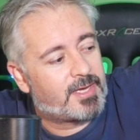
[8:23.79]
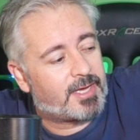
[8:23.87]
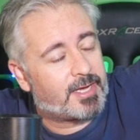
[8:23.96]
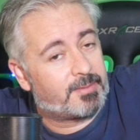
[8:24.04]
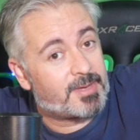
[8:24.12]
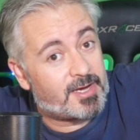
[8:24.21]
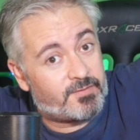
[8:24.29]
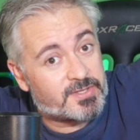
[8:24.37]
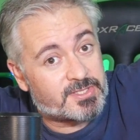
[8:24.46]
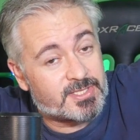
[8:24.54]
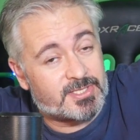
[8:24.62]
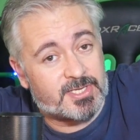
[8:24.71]
and
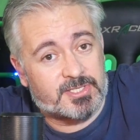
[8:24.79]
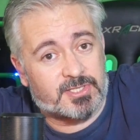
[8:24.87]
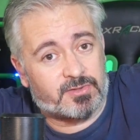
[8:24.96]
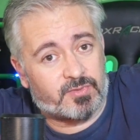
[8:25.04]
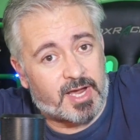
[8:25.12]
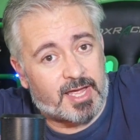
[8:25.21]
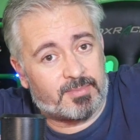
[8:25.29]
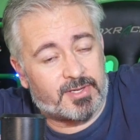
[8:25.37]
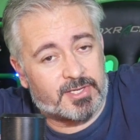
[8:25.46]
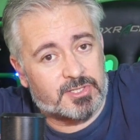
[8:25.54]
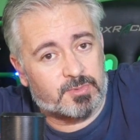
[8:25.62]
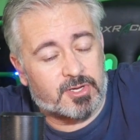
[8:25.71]
invest in decent RAM
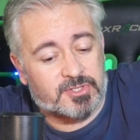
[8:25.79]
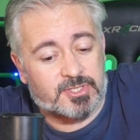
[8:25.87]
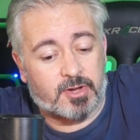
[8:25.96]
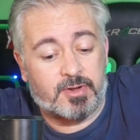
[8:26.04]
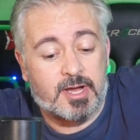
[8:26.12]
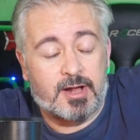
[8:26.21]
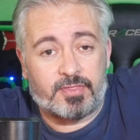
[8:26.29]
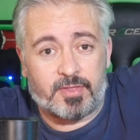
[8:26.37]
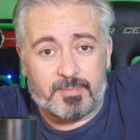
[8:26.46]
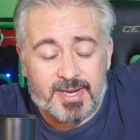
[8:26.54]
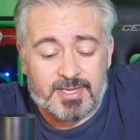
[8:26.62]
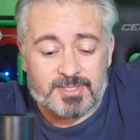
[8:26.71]
as well. So the
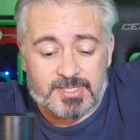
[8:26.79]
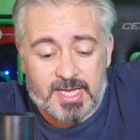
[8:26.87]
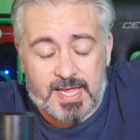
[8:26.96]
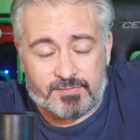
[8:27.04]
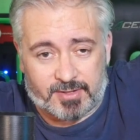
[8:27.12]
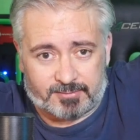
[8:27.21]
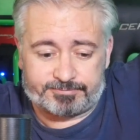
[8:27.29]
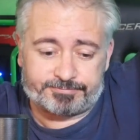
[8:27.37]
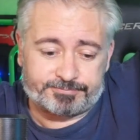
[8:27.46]
money you're saving